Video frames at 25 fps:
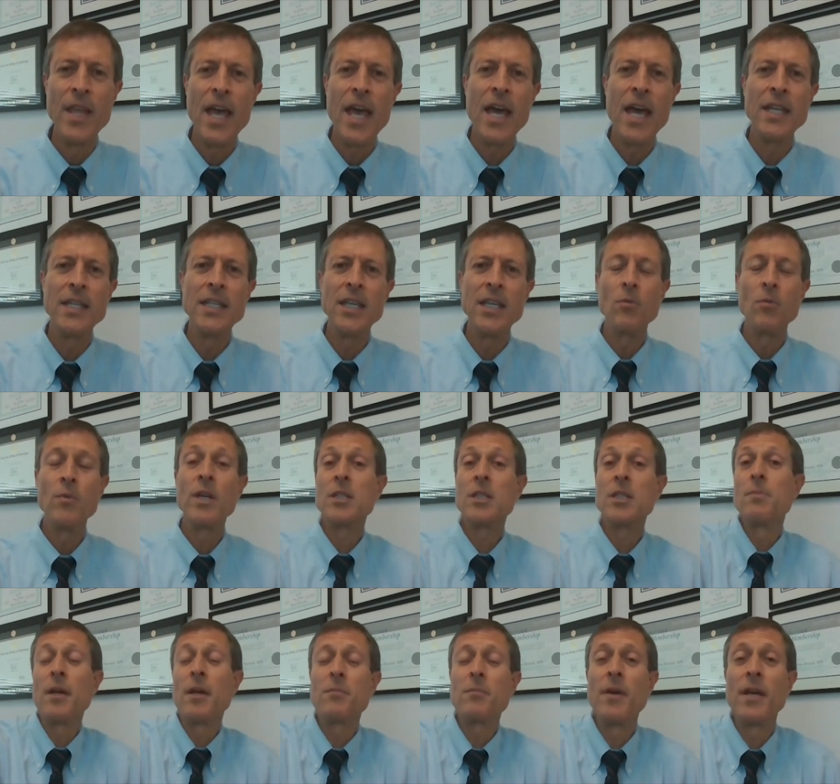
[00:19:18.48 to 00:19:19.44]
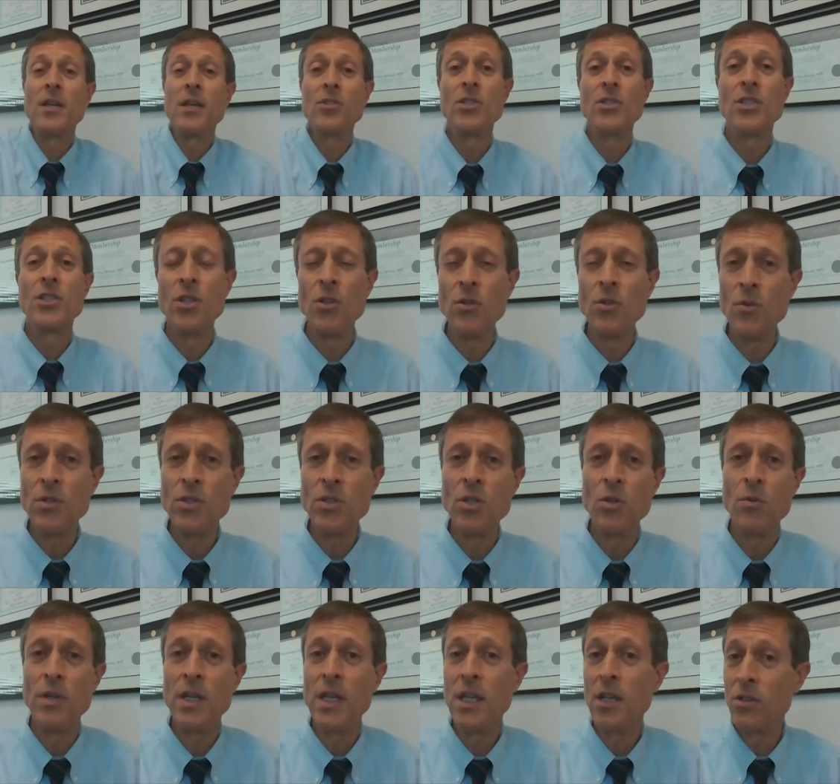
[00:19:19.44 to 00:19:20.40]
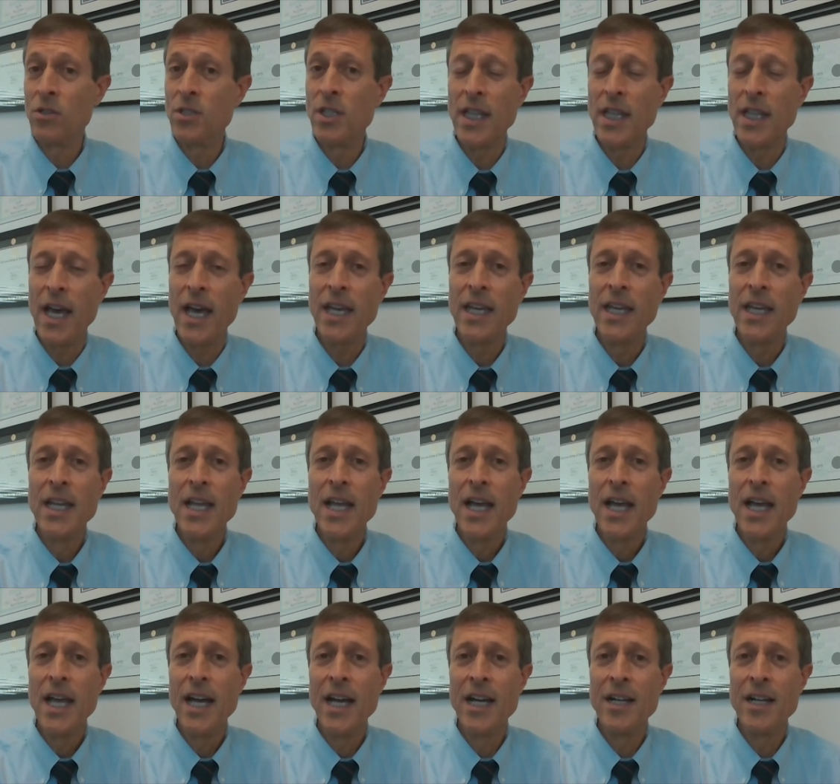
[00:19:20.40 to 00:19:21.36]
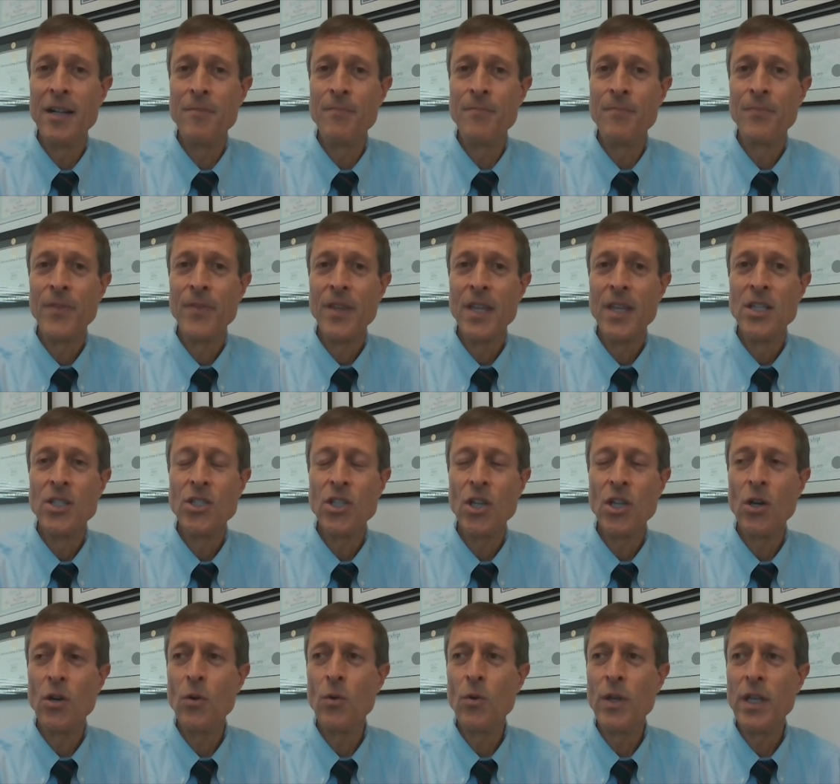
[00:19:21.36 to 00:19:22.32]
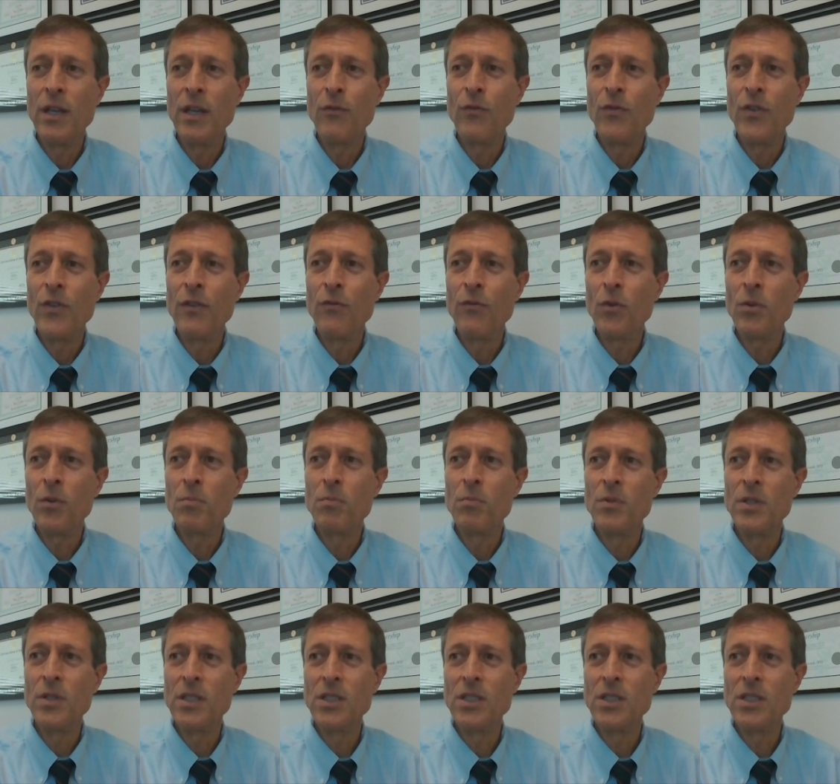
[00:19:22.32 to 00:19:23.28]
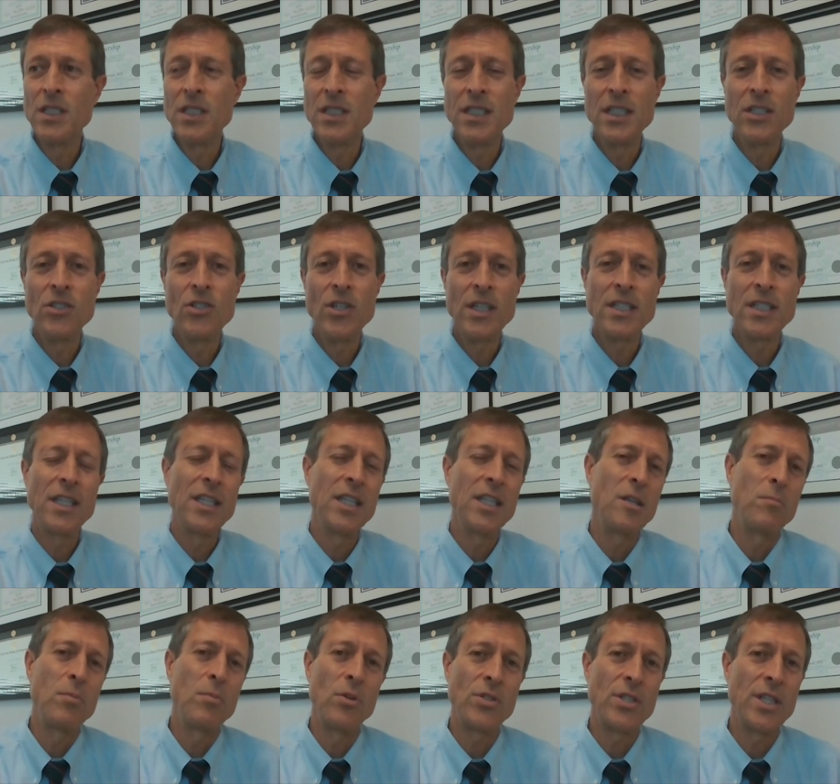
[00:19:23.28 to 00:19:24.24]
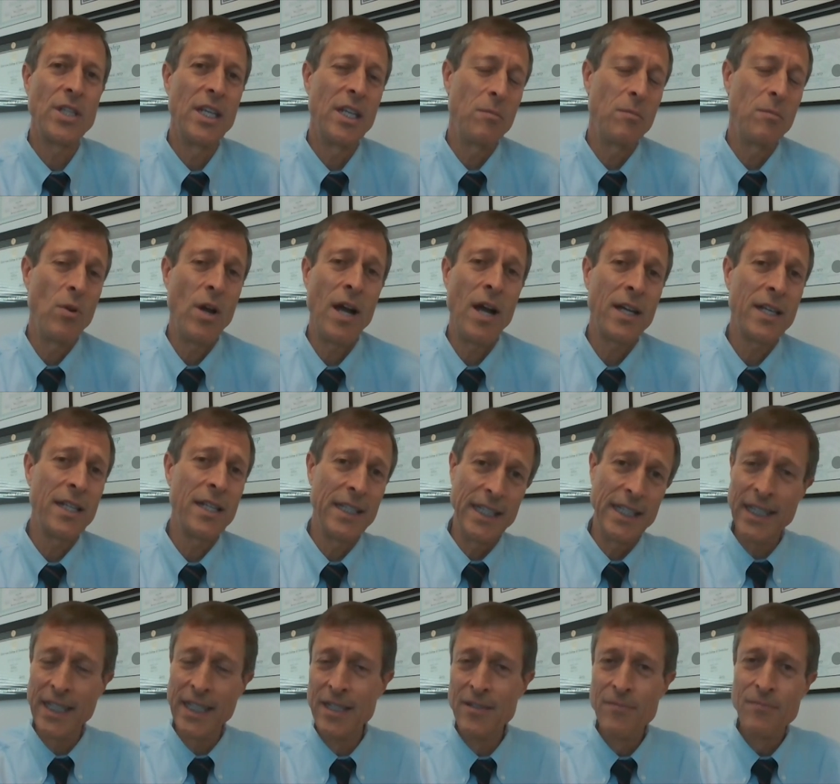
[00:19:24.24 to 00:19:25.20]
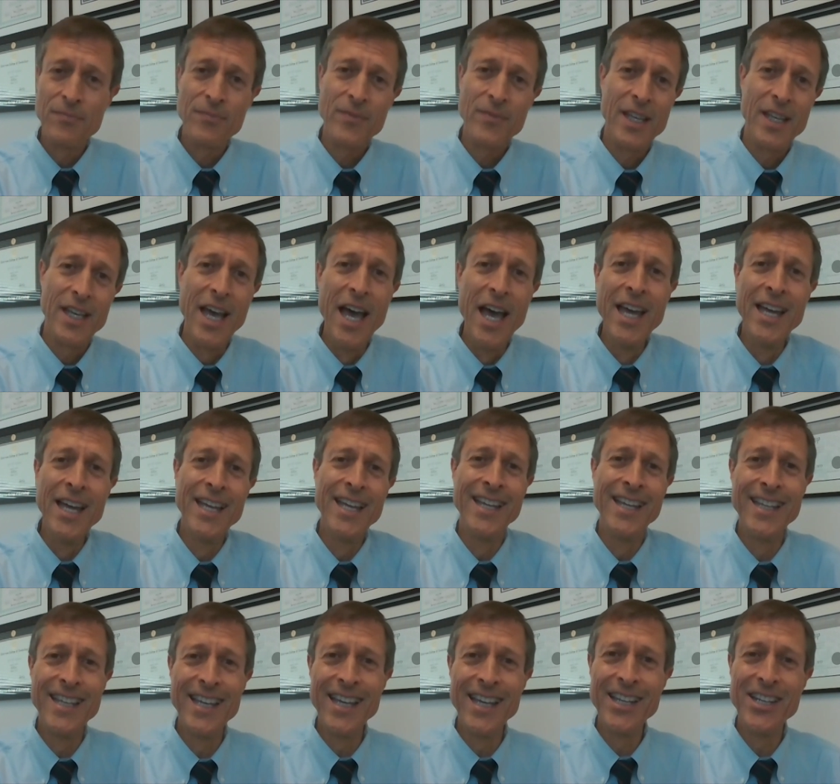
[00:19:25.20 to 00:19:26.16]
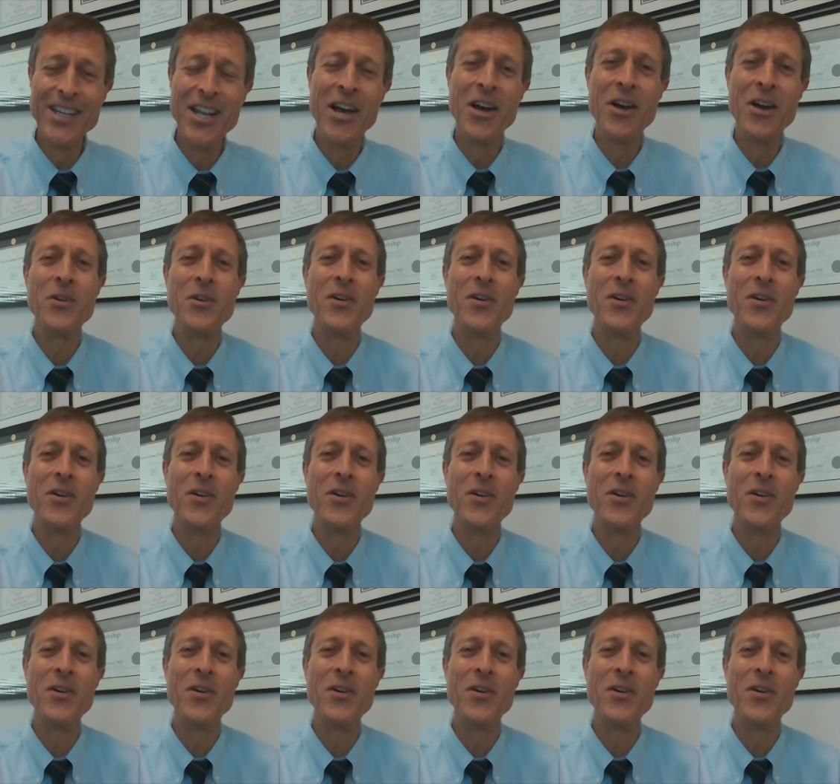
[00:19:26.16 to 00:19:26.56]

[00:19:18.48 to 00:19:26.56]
And yet we expect patients to adhere to that. So if we're suggesting that a person eat broccoli, this